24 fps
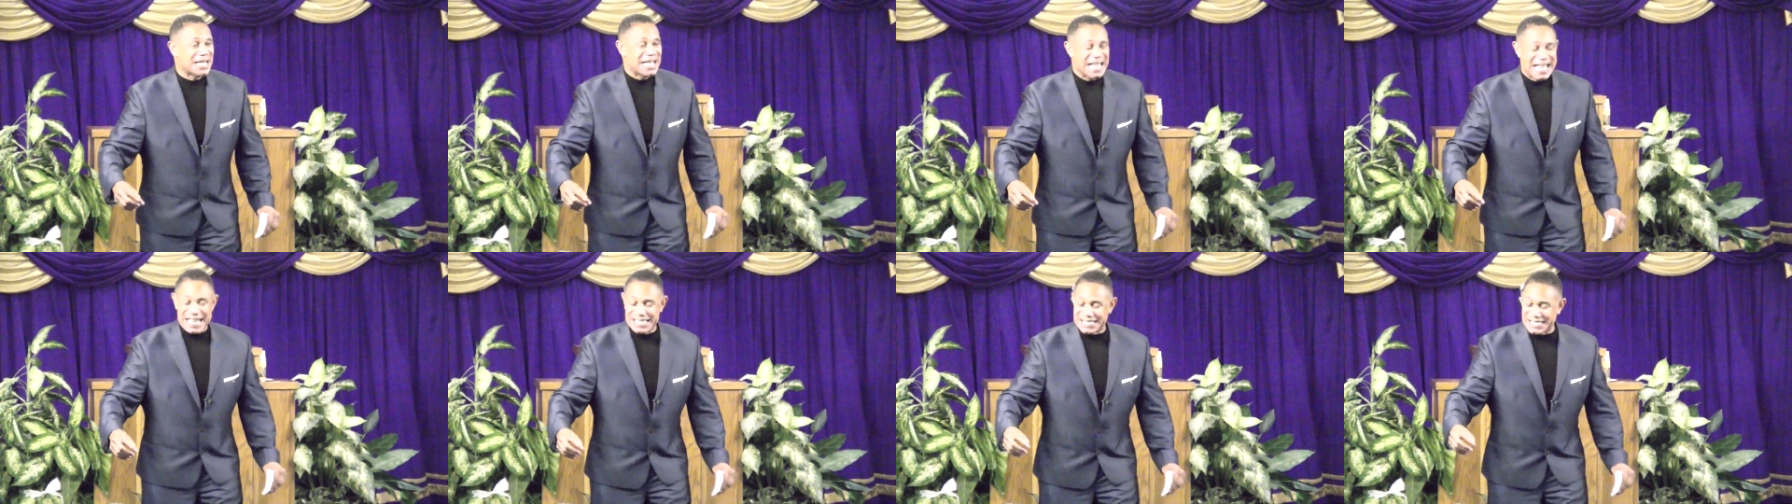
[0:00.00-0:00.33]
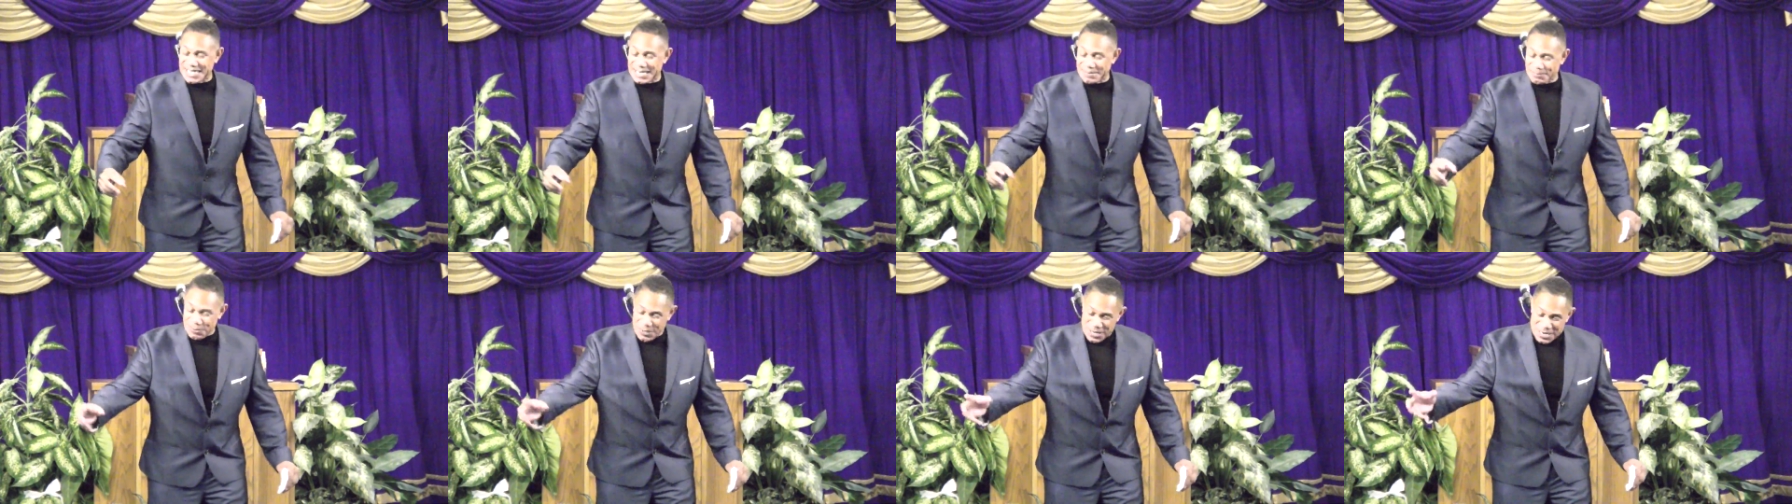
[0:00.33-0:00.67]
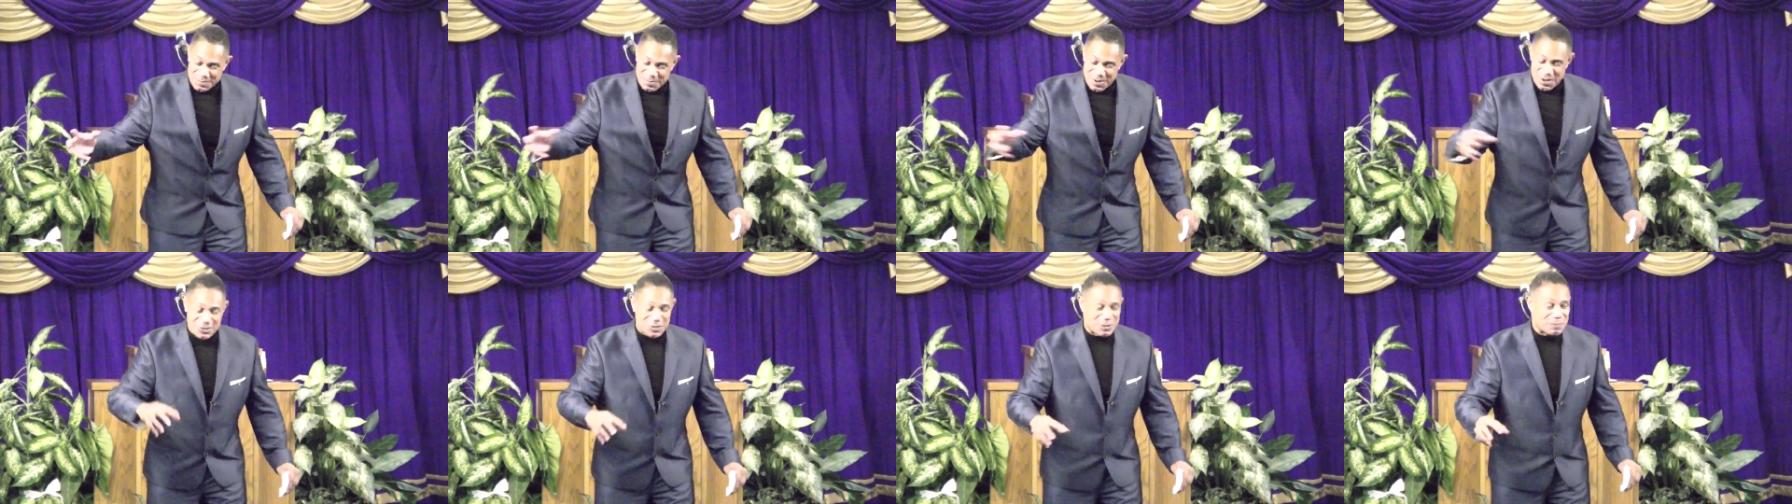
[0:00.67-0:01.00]
and she put
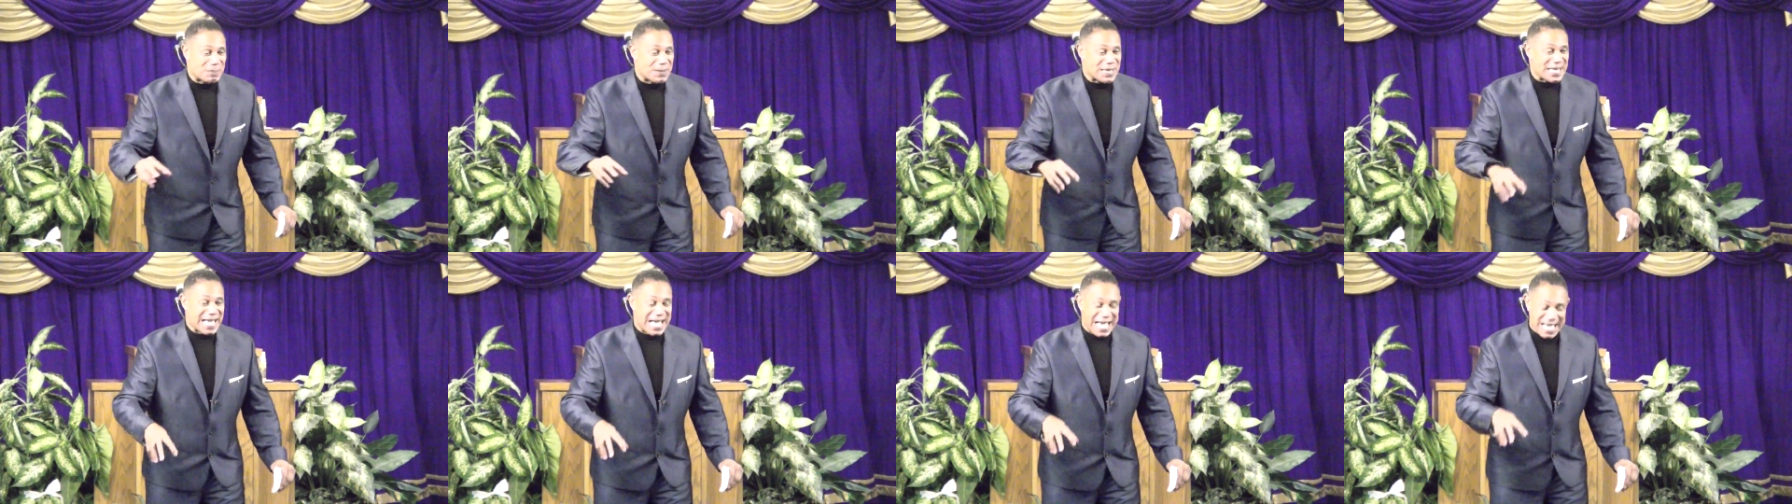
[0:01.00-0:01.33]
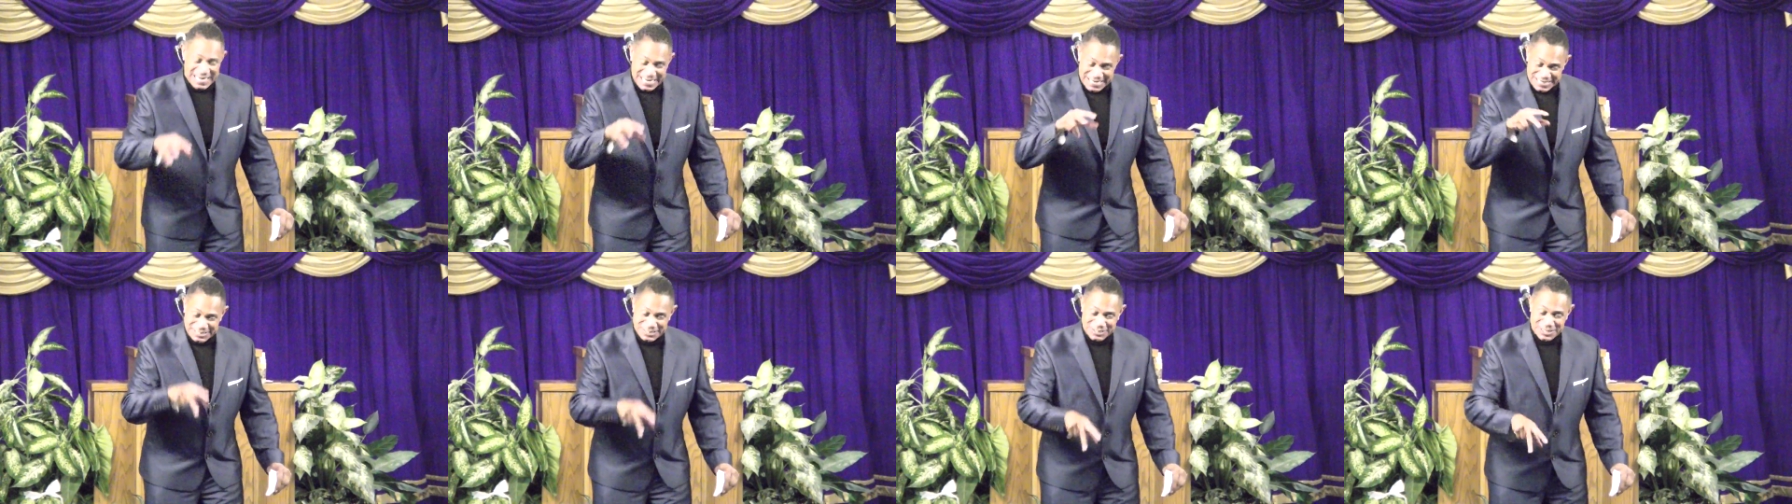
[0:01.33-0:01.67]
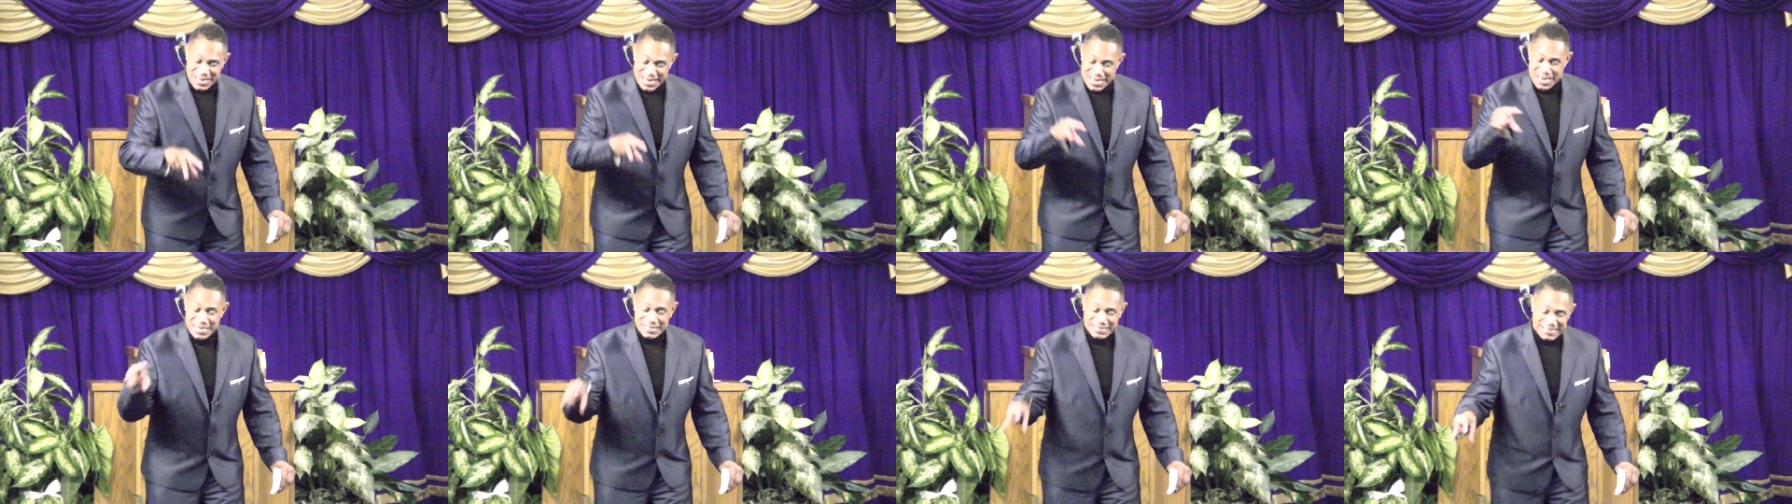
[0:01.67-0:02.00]
him on the piano and
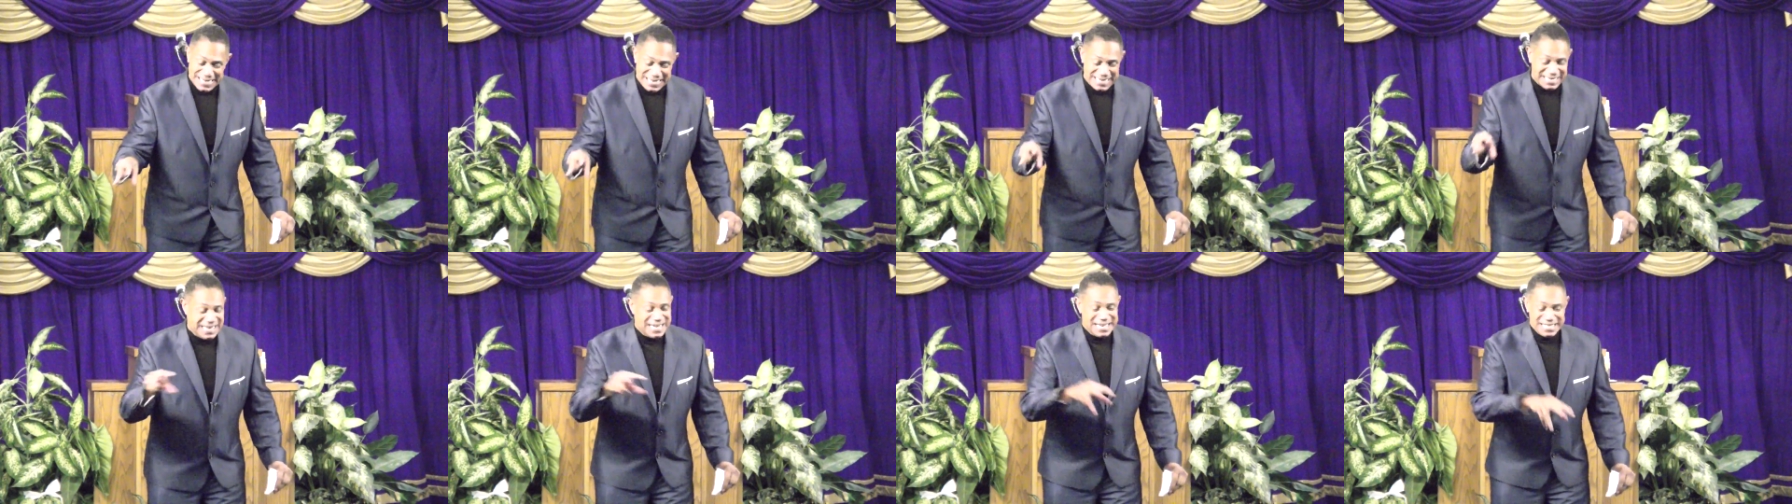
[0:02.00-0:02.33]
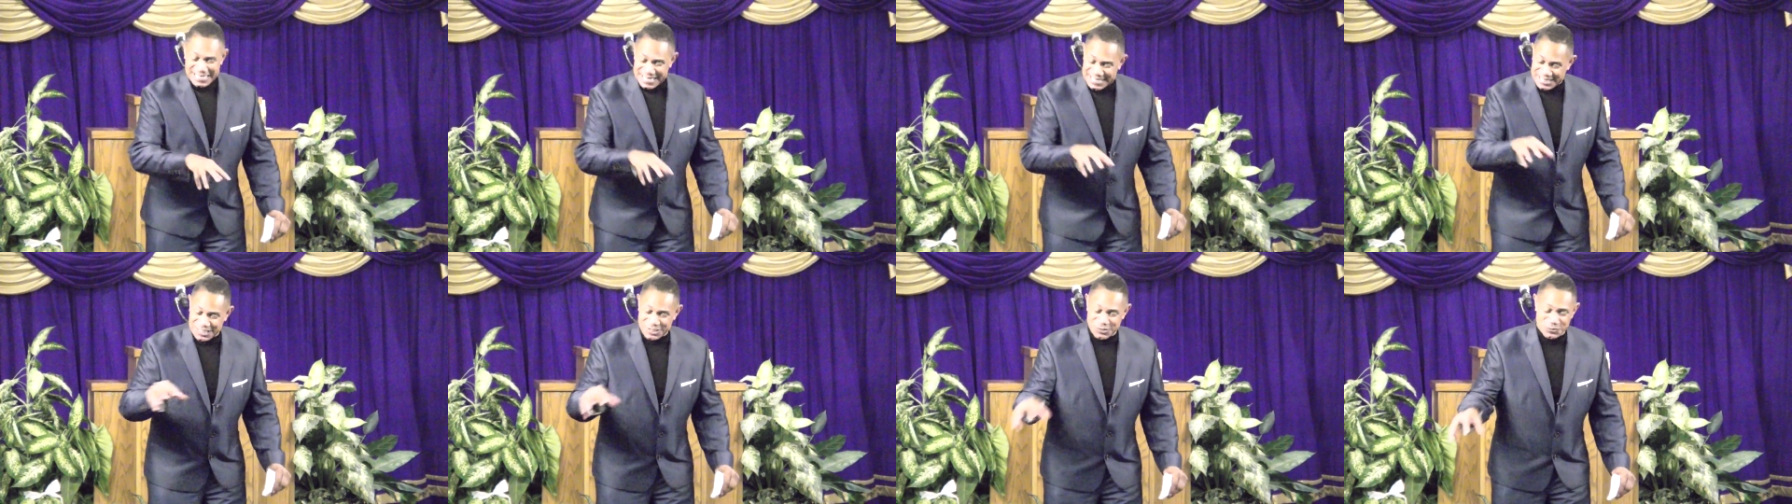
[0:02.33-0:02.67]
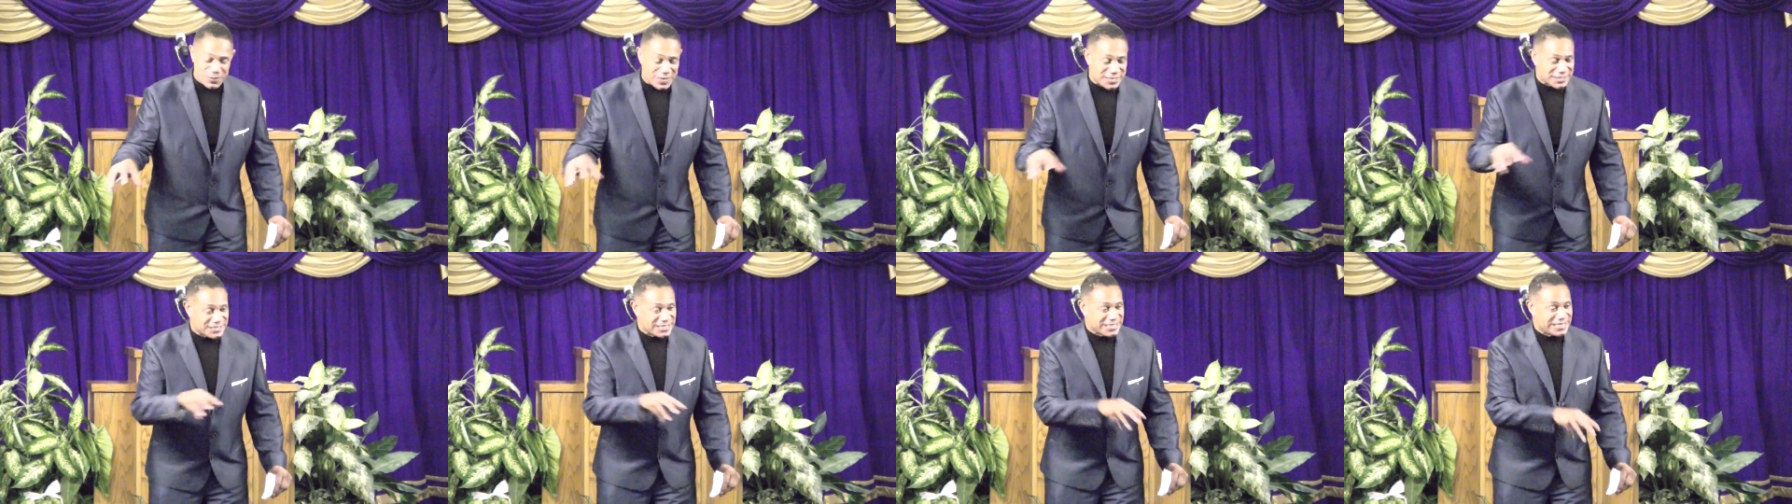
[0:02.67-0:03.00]
said, this is
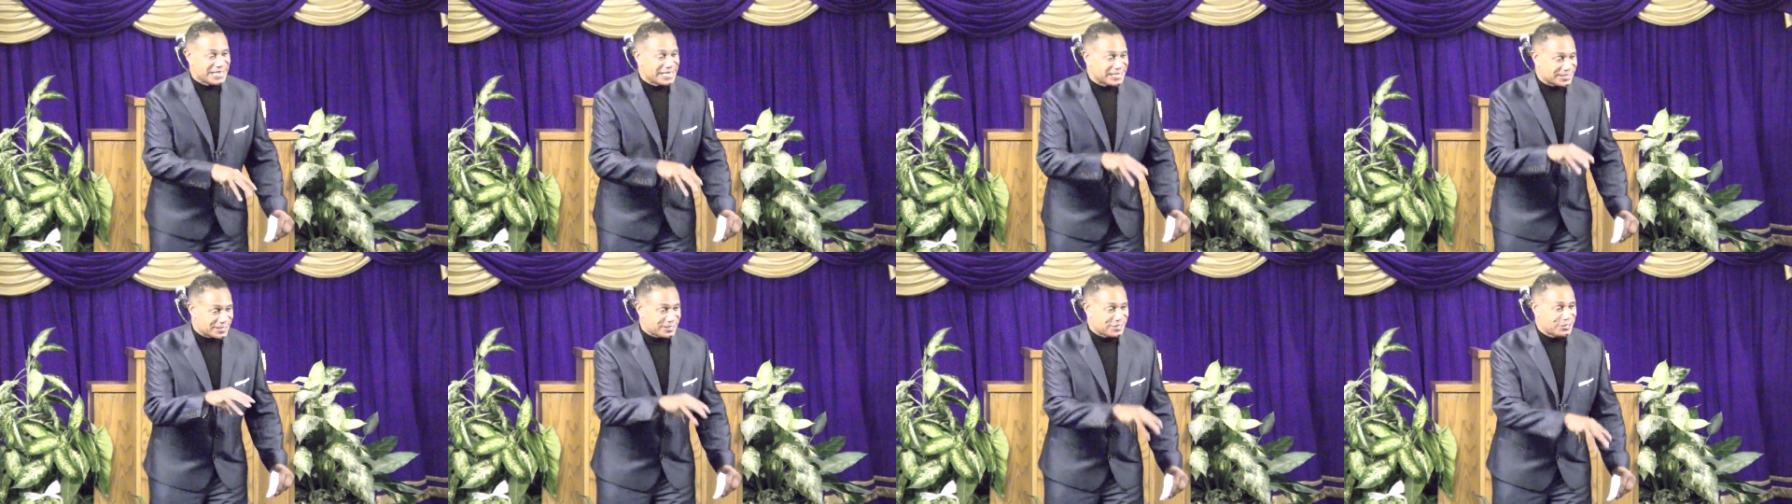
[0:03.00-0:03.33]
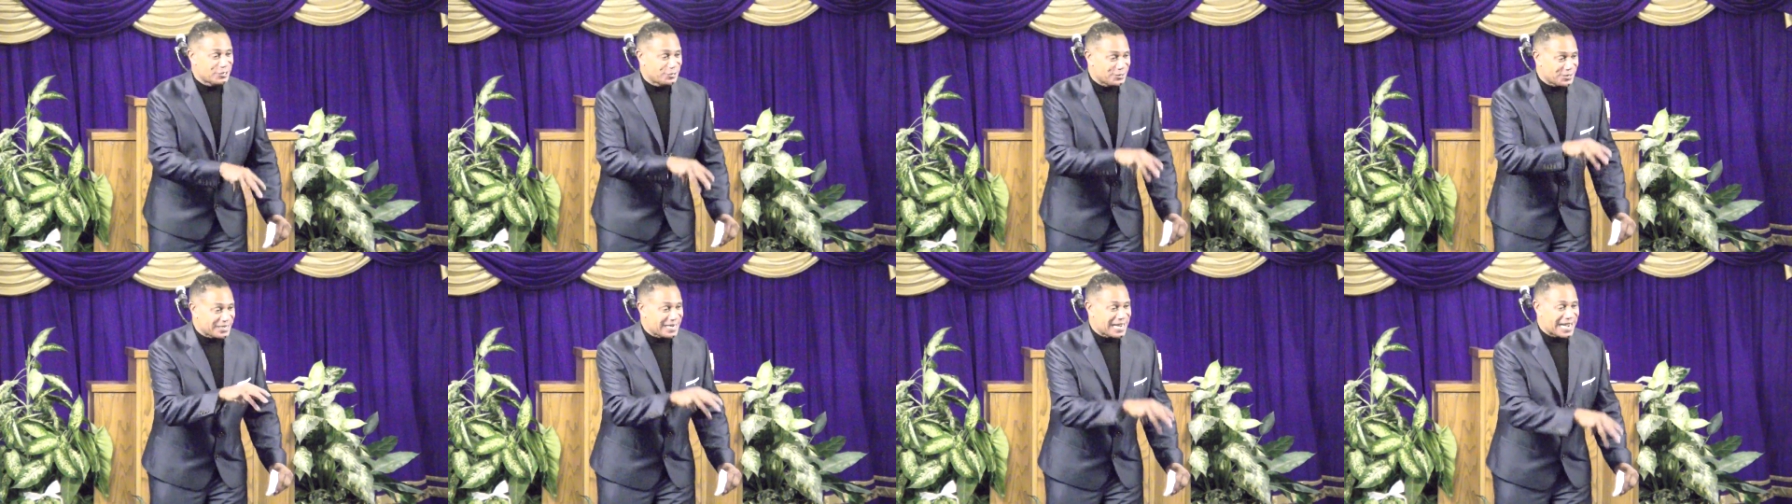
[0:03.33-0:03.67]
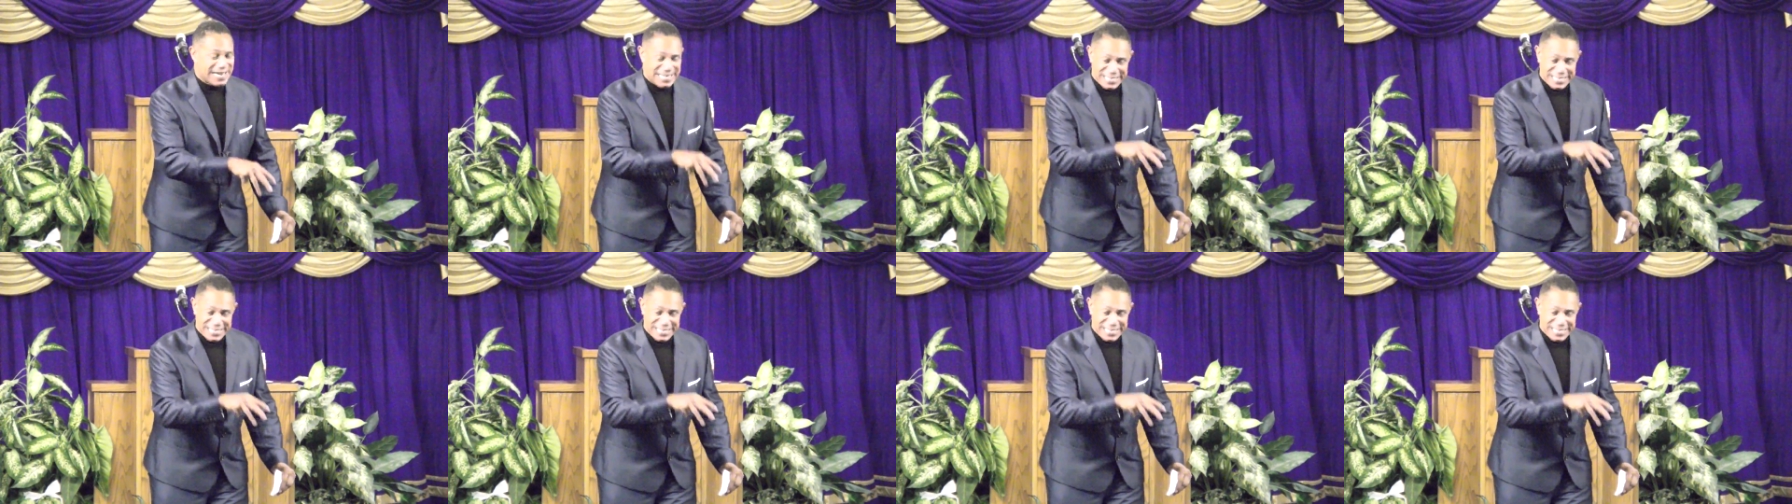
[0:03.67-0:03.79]
what you need to do today.